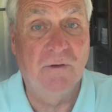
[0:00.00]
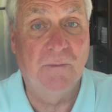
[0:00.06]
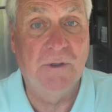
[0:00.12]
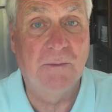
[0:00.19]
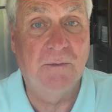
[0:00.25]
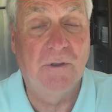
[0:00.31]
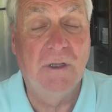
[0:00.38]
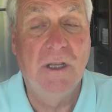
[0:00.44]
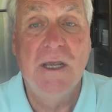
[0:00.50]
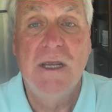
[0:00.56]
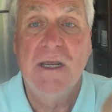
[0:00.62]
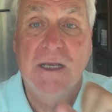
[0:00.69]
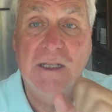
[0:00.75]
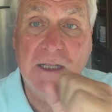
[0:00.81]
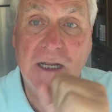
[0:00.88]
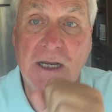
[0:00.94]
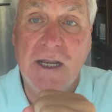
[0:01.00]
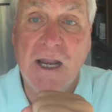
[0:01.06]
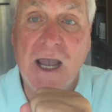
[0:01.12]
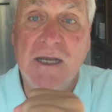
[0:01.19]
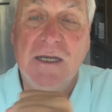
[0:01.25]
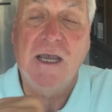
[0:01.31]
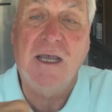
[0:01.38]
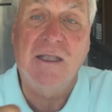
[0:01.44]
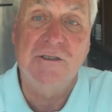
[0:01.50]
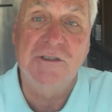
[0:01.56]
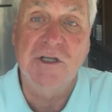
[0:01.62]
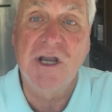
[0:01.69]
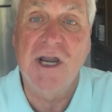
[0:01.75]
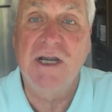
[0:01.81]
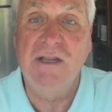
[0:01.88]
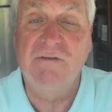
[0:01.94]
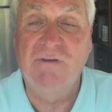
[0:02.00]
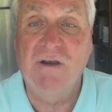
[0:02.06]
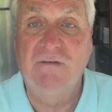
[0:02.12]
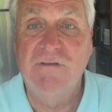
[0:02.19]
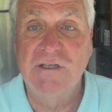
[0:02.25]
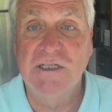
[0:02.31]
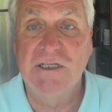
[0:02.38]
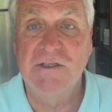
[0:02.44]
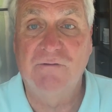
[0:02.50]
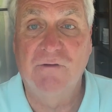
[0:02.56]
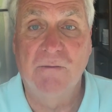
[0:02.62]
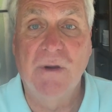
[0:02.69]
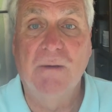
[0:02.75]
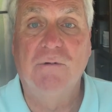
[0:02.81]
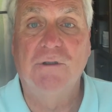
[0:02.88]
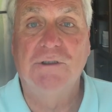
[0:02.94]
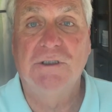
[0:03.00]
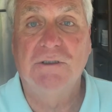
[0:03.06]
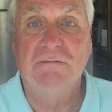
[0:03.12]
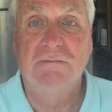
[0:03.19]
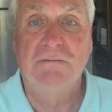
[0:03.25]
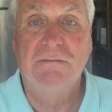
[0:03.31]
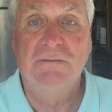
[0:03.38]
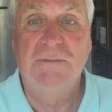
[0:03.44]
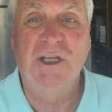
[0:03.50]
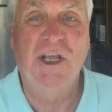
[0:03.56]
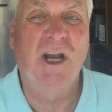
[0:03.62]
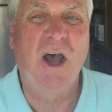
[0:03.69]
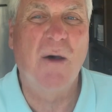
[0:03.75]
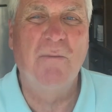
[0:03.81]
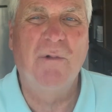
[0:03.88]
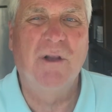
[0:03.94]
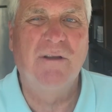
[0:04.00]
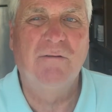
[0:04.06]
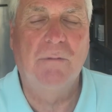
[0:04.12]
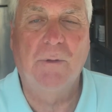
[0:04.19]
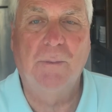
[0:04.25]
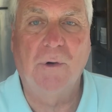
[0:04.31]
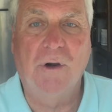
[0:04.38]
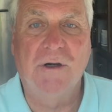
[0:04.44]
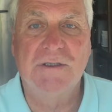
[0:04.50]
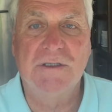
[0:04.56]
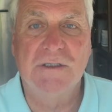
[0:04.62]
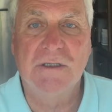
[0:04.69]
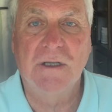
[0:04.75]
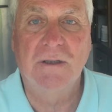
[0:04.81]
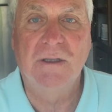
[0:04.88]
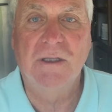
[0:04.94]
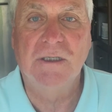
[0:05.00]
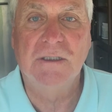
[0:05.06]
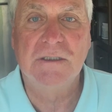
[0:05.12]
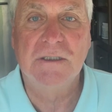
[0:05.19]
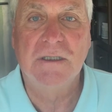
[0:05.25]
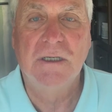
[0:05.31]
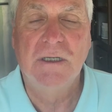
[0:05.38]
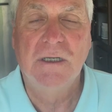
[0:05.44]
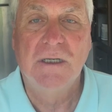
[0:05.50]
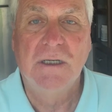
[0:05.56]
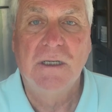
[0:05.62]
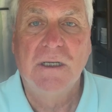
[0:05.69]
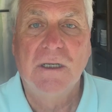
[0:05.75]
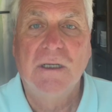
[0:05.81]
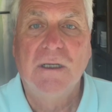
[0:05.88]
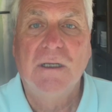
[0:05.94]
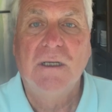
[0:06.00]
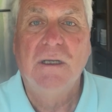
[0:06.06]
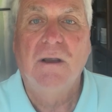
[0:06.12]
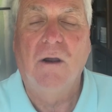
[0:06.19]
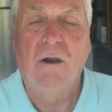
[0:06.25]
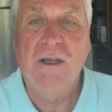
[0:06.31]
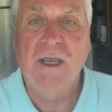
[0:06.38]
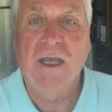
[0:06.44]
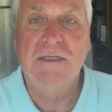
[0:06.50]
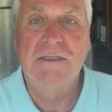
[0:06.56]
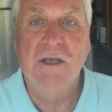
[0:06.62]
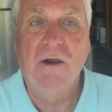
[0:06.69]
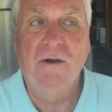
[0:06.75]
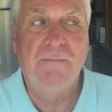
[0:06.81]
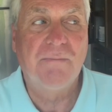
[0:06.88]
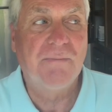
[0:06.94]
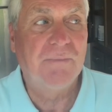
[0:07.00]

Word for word: people, and then $9.95 for membership to get unbelievable prices on things. Okay, so